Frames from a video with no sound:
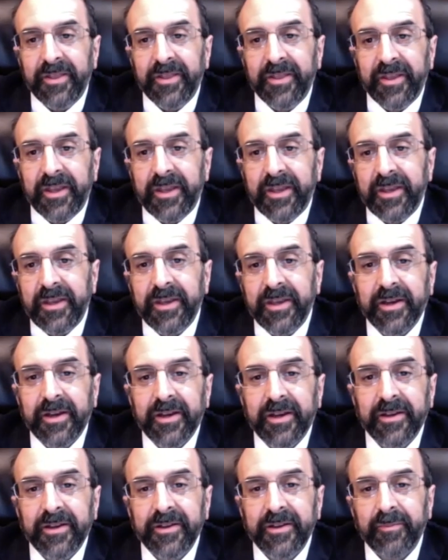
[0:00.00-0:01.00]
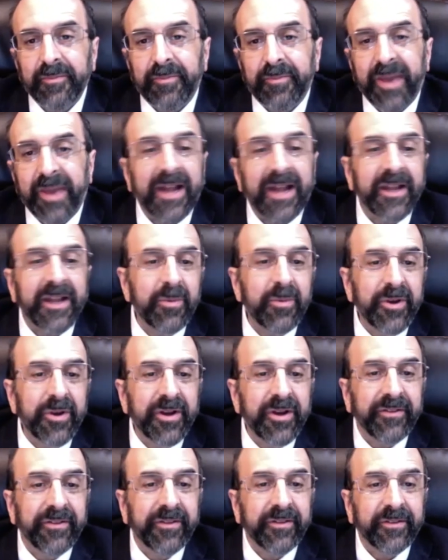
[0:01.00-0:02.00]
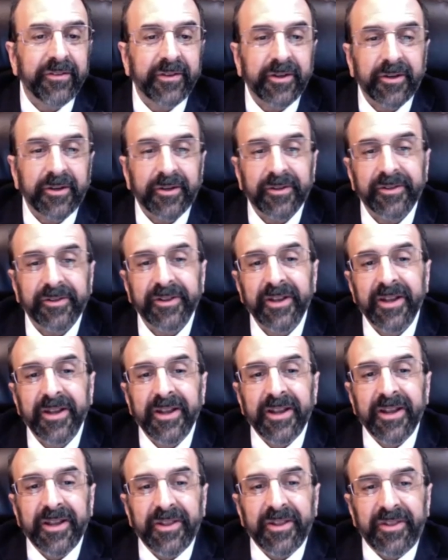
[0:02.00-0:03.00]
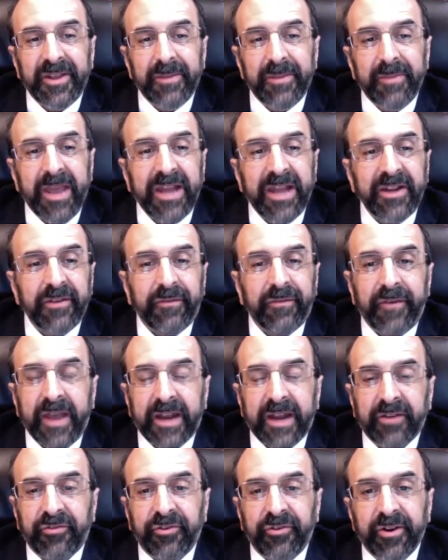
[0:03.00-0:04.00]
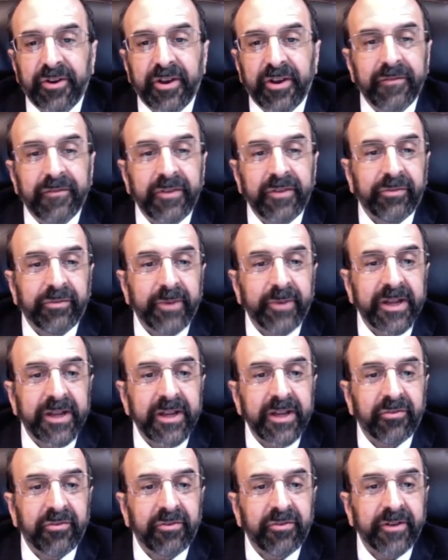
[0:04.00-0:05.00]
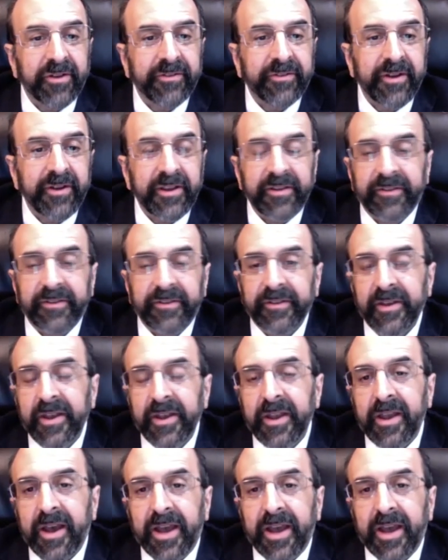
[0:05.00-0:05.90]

the uh, Pallywood, as it's called, the manufacture of Israeli atrocities.